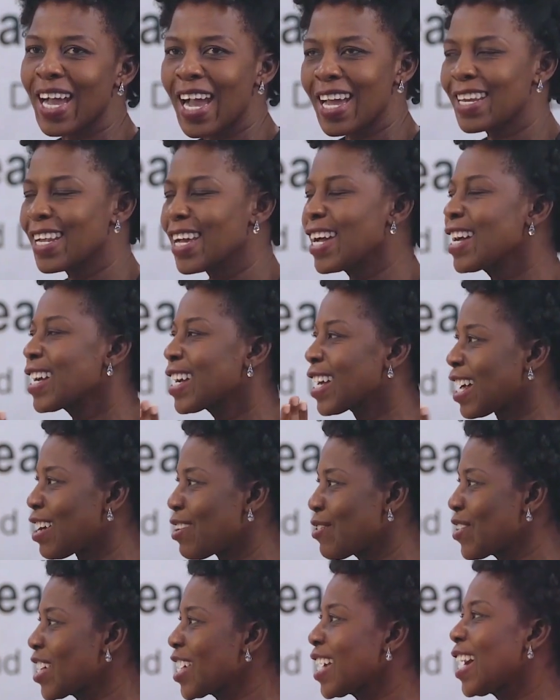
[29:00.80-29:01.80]
Ghana
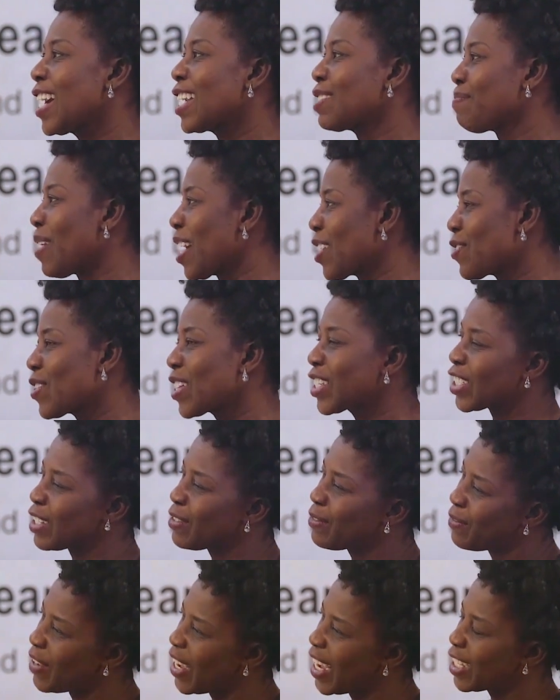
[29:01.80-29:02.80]
Career and
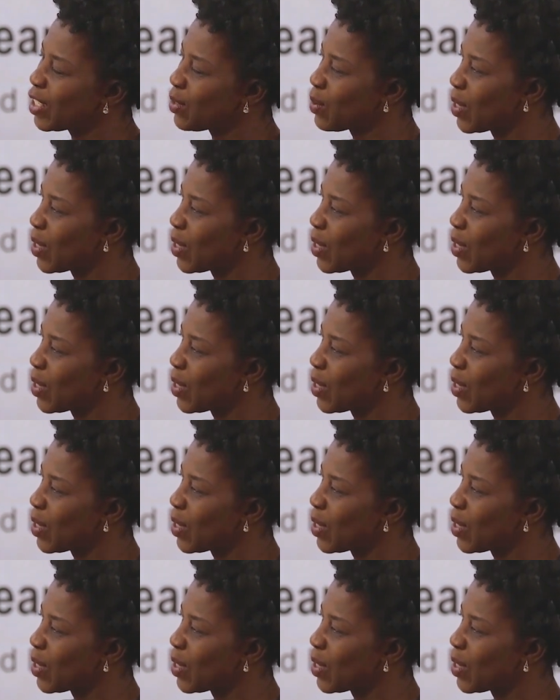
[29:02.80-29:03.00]
Migration Fair